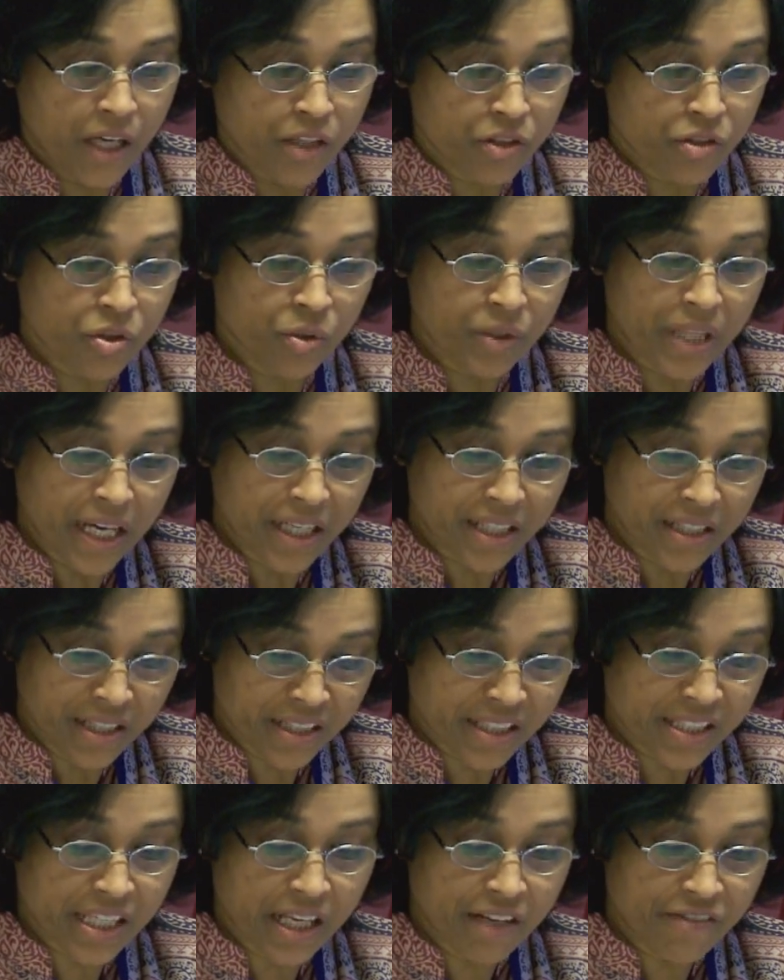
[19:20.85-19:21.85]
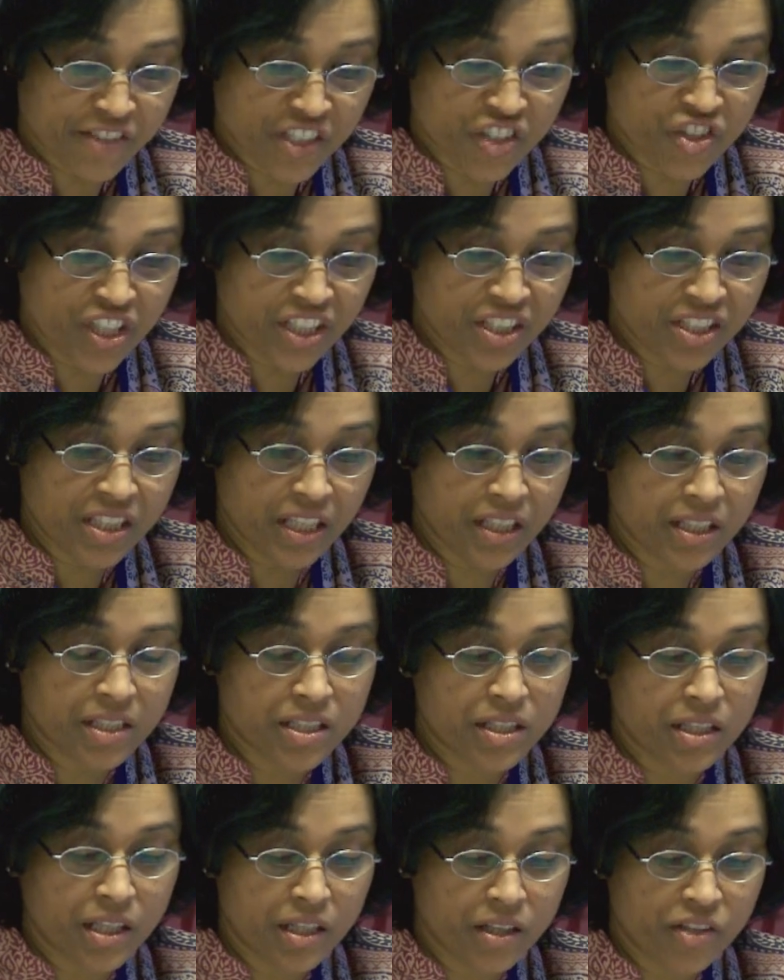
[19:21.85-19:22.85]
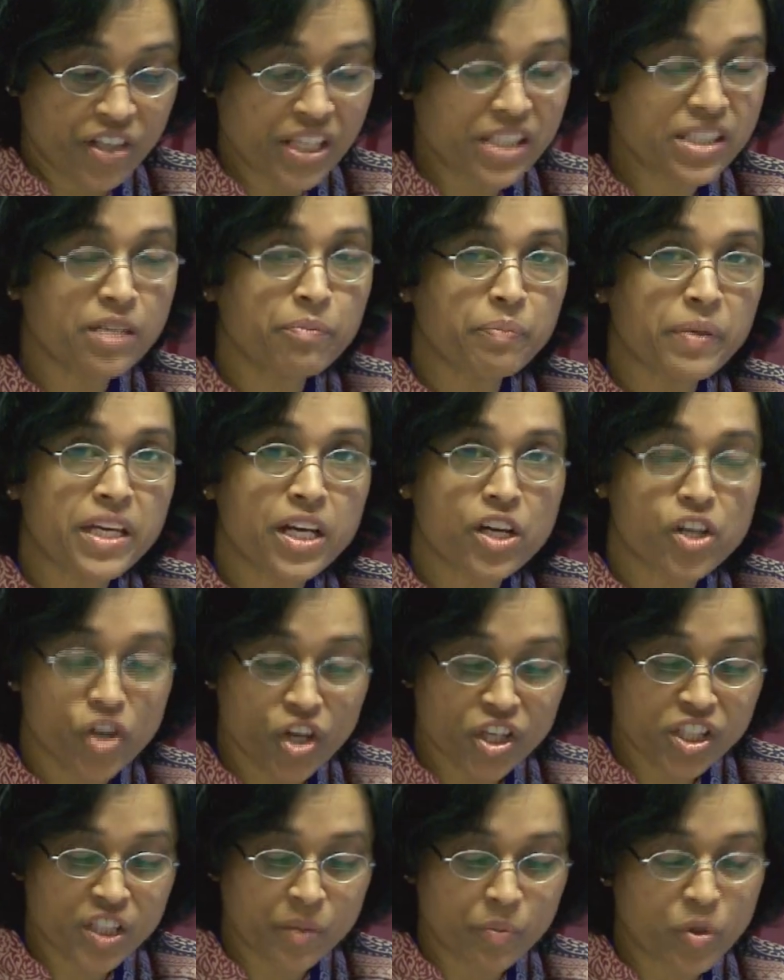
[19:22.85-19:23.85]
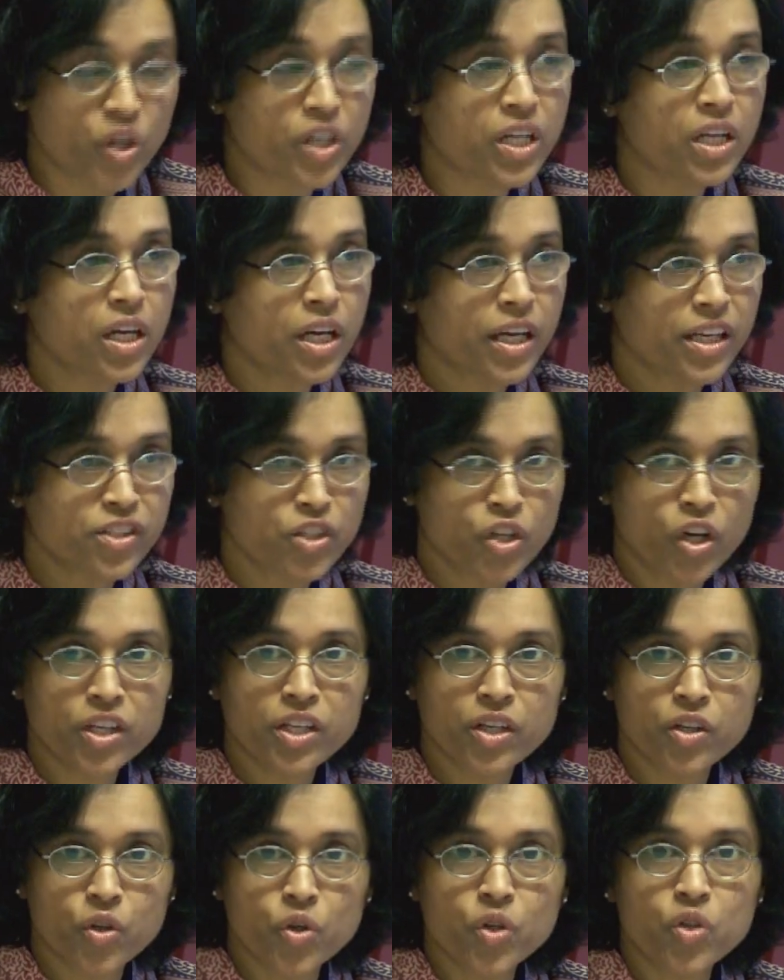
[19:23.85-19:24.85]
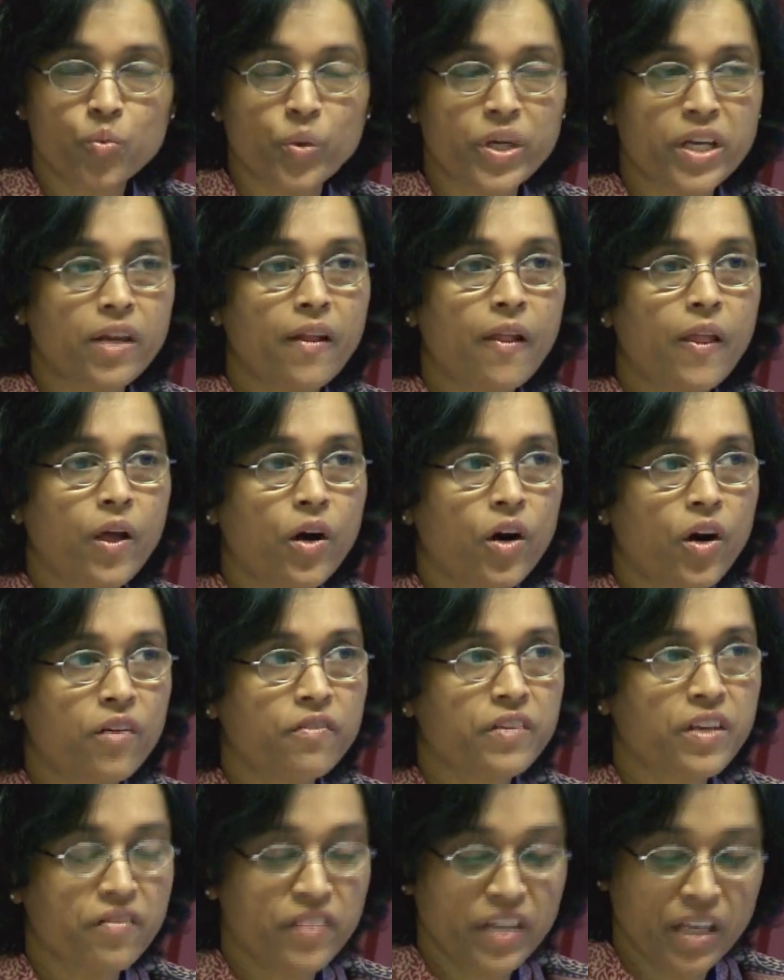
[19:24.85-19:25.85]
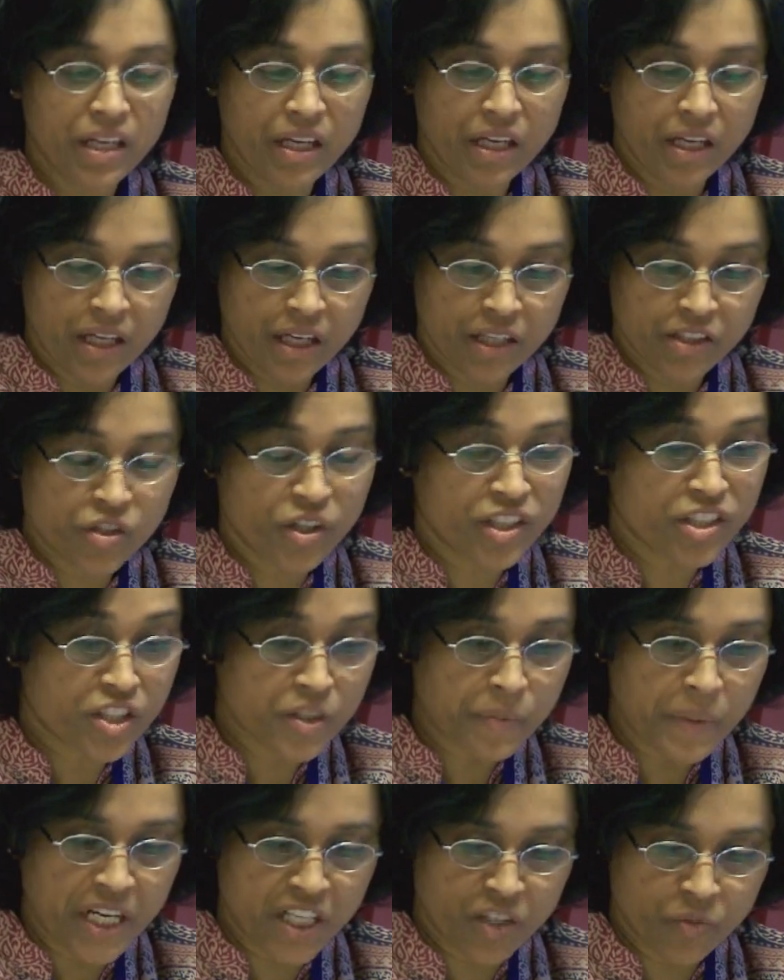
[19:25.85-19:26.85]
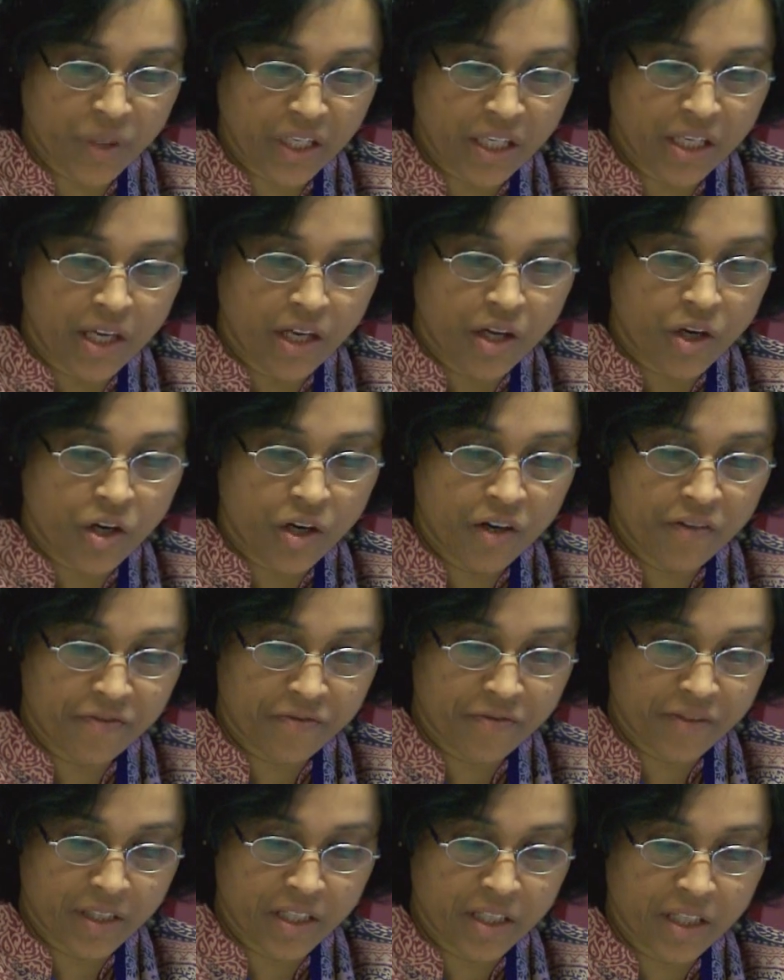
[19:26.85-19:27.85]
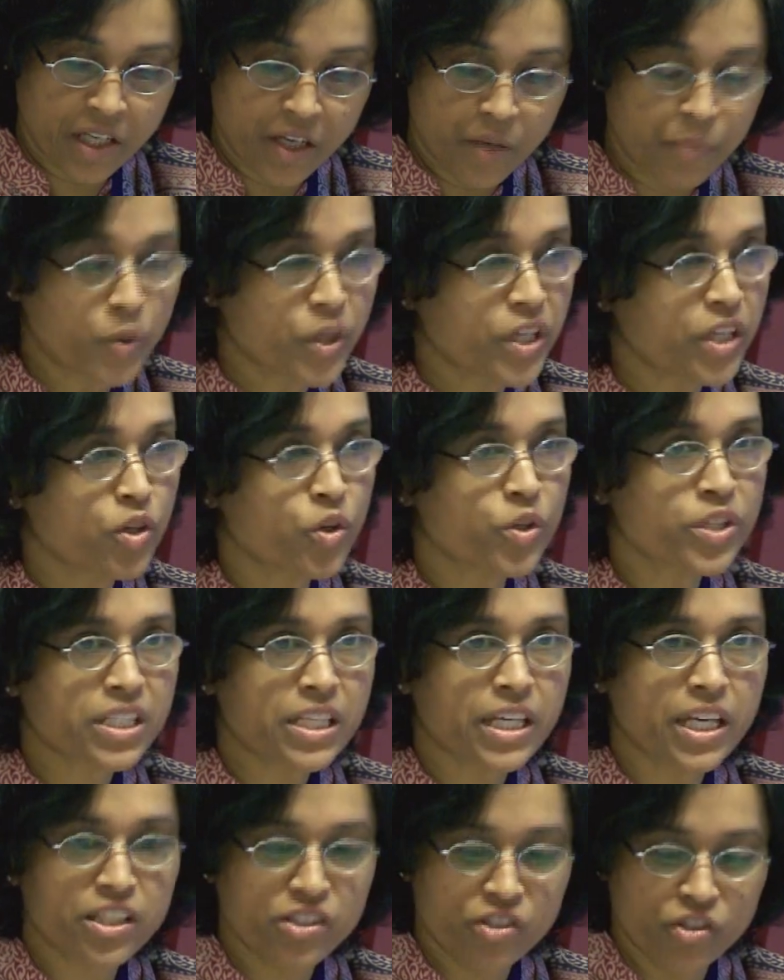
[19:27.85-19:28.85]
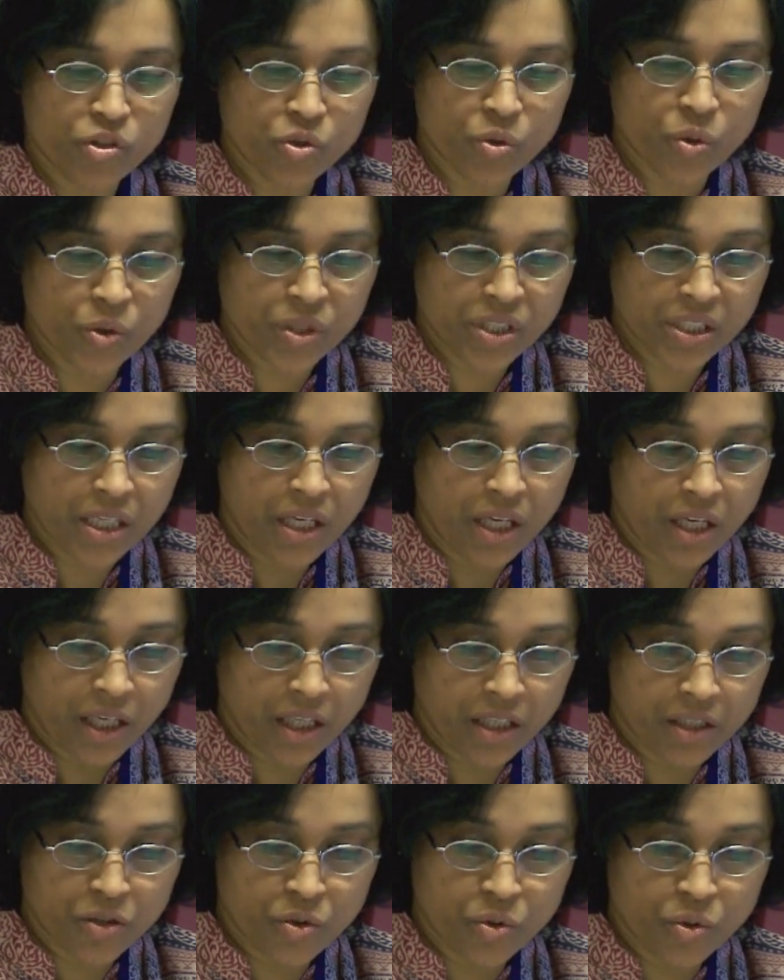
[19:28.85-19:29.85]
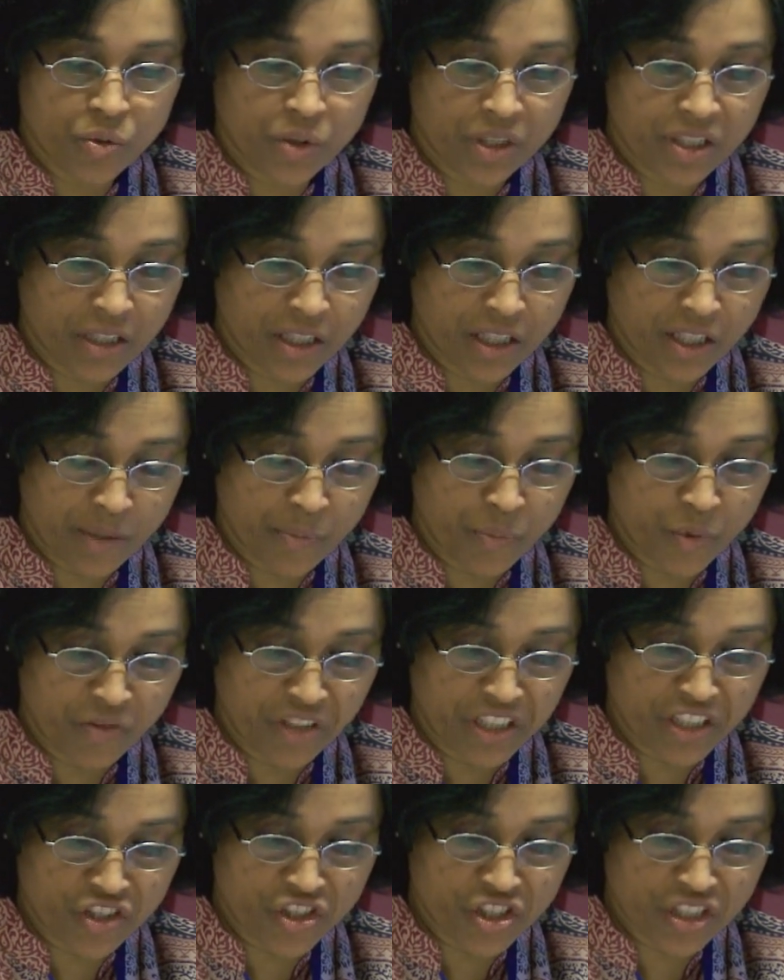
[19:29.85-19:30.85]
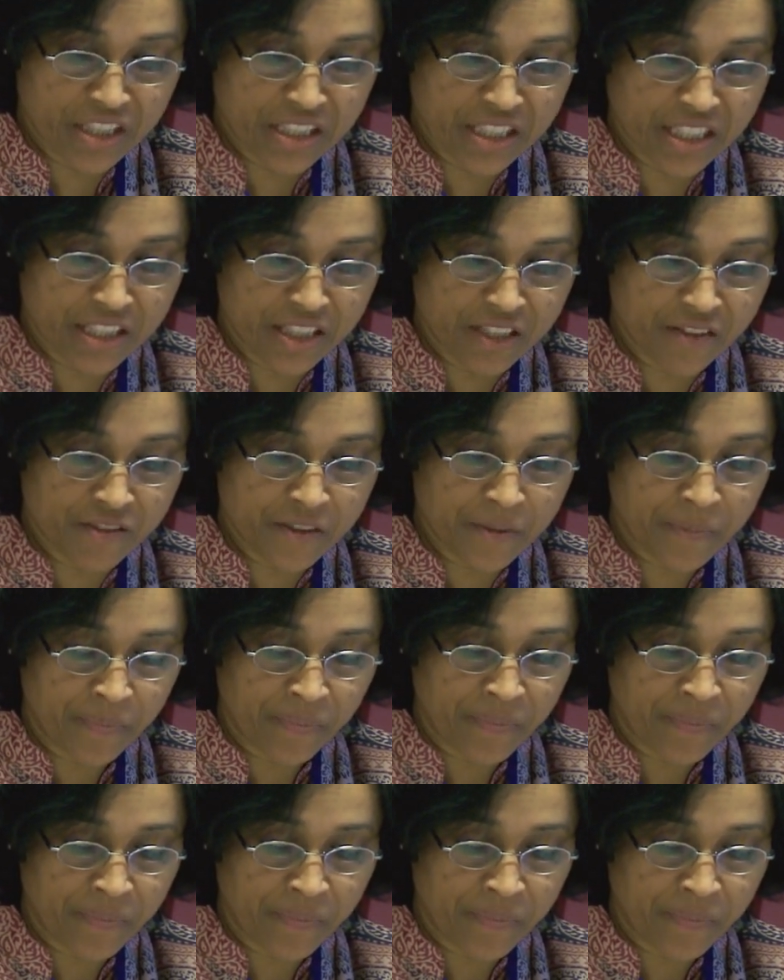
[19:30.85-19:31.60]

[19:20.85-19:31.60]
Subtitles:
So that in itself suggests that raising pay across the board is not a good way of giving, it's not a smart way of putting your scarce resource into improving teacher incentives.